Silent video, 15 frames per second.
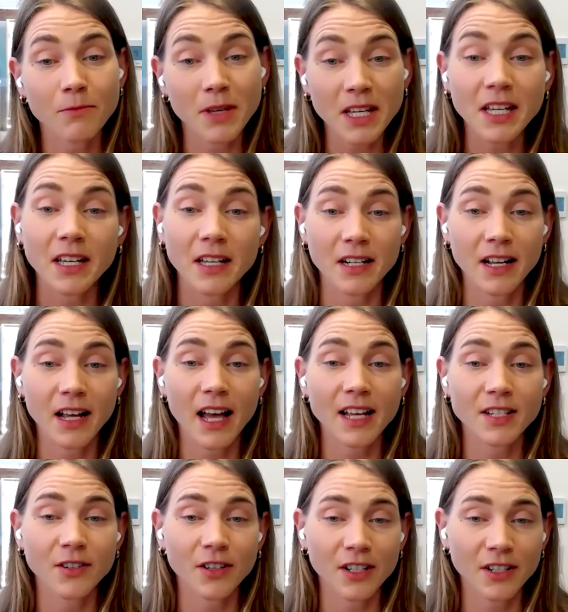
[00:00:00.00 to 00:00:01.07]
Beacon
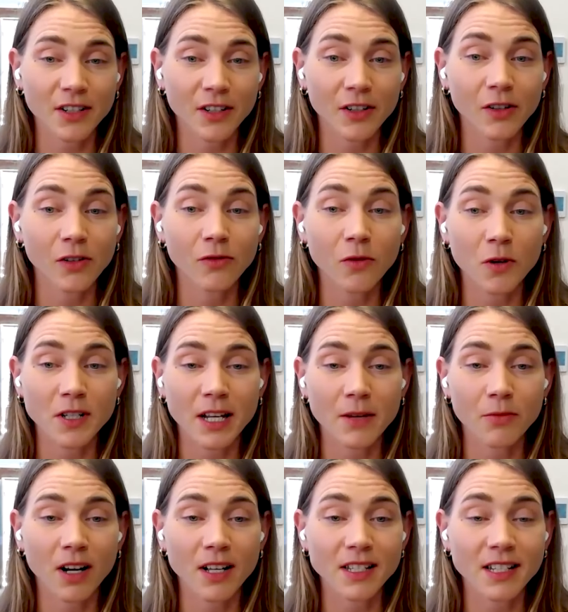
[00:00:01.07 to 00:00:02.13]
as your internal
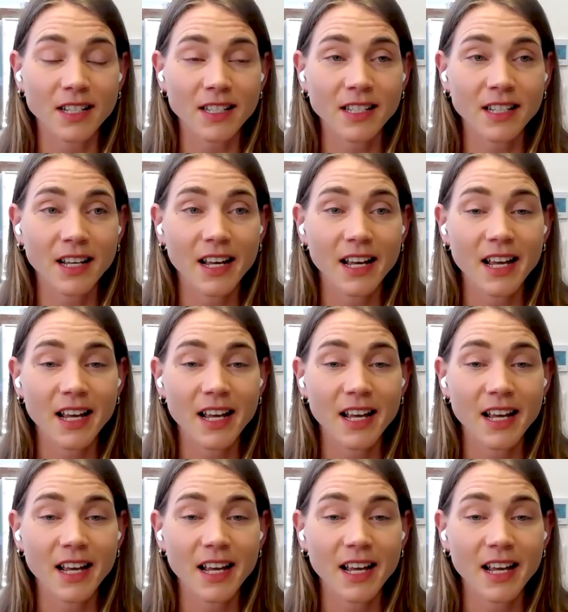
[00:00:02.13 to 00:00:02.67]
foresight process.